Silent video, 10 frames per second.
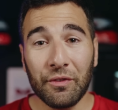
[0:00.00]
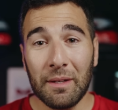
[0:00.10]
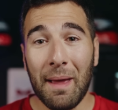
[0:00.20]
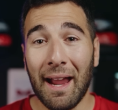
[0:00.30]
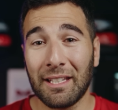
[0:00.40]

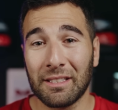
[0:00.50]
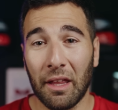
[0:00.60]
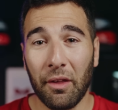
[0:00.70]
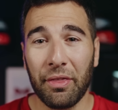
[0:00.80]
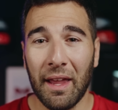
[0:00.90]
feedback is
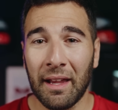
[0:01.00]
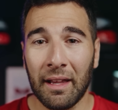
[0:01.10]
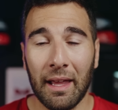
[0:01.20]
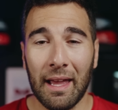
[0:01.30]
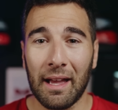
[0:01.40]
another
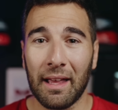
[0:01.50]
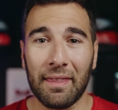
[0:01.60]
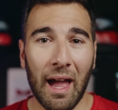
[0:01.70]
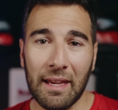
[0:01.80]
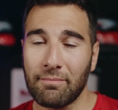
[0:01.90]
thing.
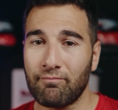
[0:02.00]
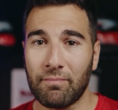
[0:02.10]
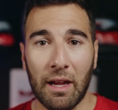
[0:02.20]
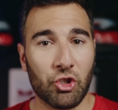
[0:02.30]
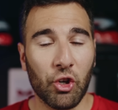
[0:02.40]
I
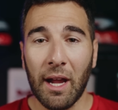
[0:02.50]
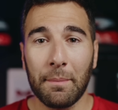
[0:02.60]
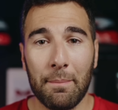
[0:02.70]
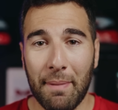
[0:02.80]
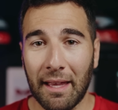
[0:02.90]
tried
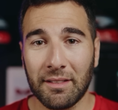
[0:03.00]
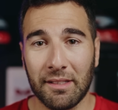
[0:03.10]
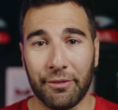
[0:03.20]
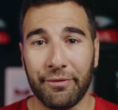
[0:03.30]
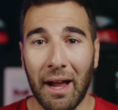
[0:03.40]
my best
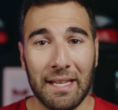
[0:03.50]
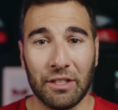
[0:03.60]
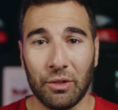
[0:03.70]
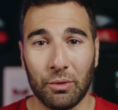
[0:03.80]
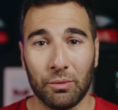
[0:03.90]
to
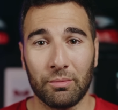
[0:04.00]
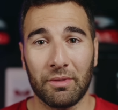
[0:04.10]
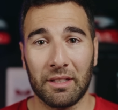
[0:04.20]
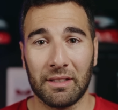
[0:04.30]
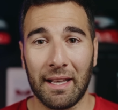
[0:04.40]
fine-tune
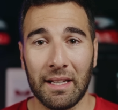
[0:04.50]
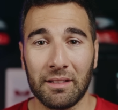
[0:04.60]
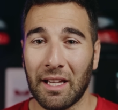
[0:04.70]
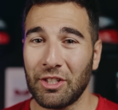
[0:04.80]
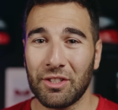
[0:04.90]
the
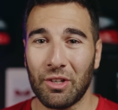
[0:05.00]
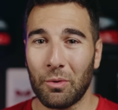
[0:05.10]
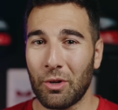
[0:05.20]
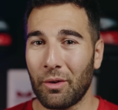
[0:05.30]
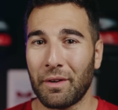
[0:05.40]
settings. I just
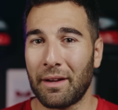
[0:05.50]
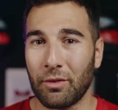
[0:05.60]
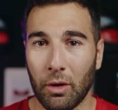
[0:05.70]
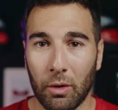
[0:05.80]
don't know if I ever